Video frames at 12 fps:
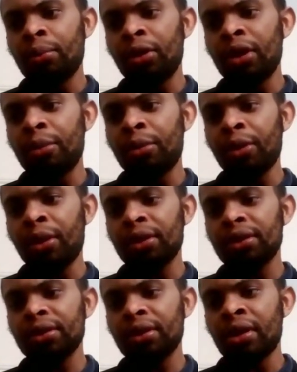bullet
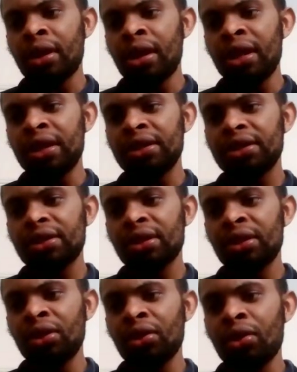point list
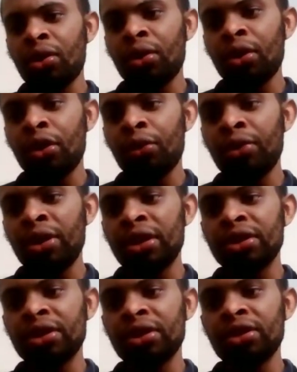your
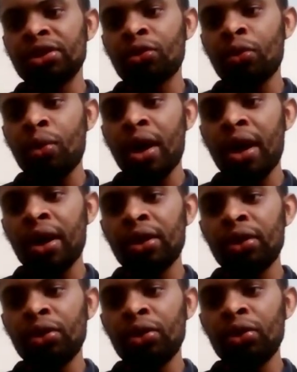reasons
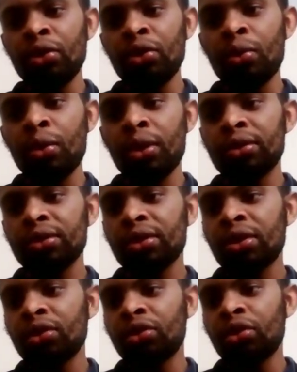why do you want
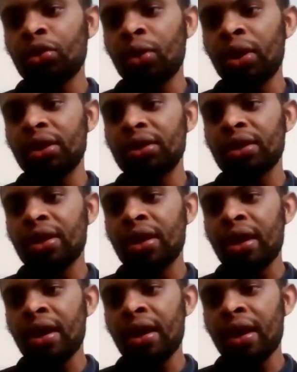to quit
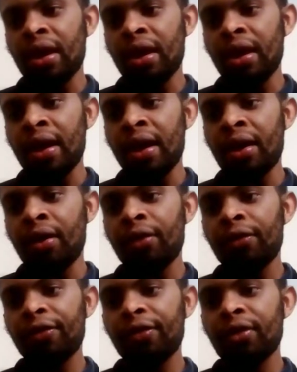
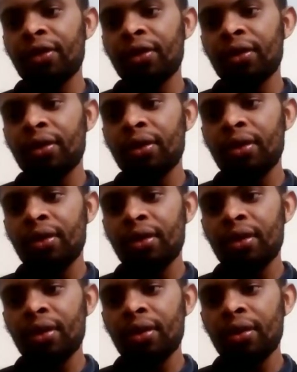health
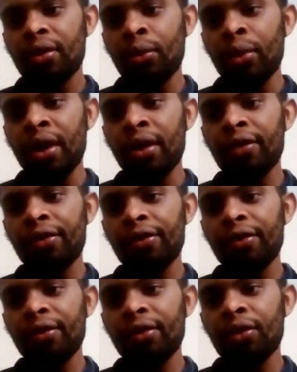
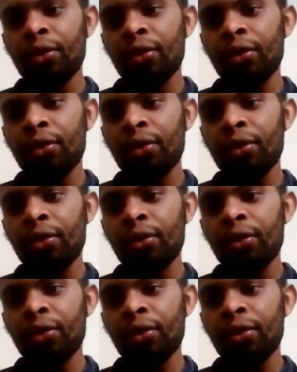wealth